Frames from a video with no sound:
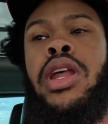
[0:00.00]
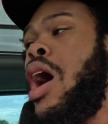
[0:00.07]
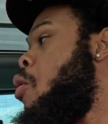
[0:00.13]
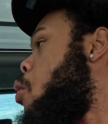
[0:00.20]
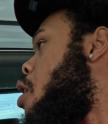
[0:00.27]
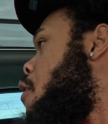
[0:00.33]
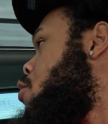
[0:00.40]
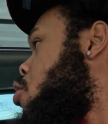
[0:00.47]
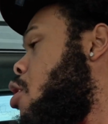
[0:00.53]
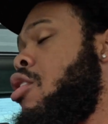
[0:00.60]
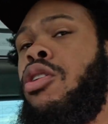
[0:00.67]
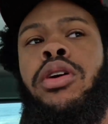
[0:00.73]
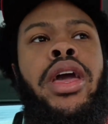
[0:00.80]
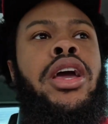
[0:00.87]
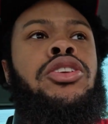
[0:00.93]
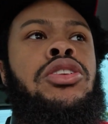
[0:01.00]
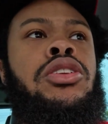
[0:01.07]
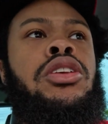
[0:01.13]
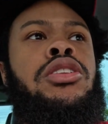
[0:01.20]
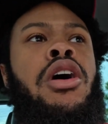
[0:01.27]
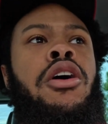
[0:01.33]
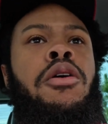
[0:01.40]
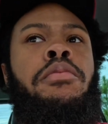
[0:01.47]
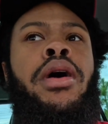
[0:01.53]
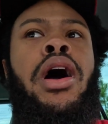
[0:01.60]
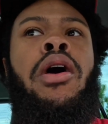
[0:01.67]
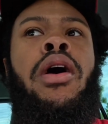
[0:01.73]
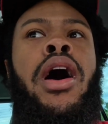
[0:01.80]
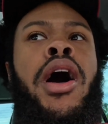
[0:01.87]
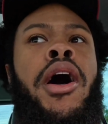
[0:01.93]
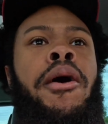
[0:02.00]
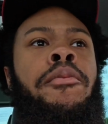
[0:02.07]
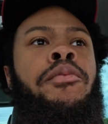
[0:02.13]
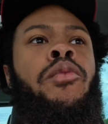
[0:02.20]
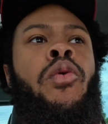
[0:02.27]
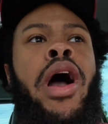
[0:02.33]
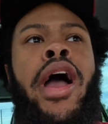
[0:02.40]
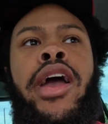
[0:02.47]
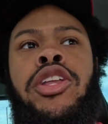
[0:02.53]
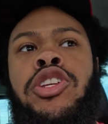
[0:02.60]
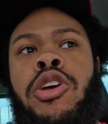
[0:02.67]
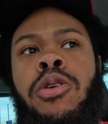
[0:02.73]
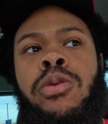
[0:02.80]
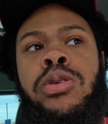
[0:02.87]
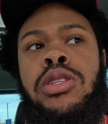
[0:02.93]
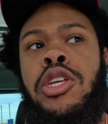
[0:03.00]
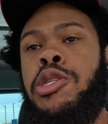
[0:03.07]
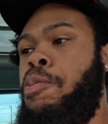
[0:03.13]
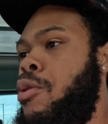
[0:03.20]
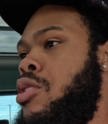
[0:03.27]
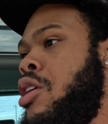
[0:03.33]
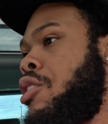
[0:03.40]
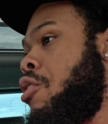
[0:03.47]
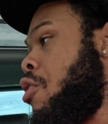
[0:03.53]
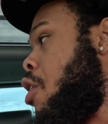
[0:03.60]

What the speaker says: now we're off to our location to talk about why I chose this particular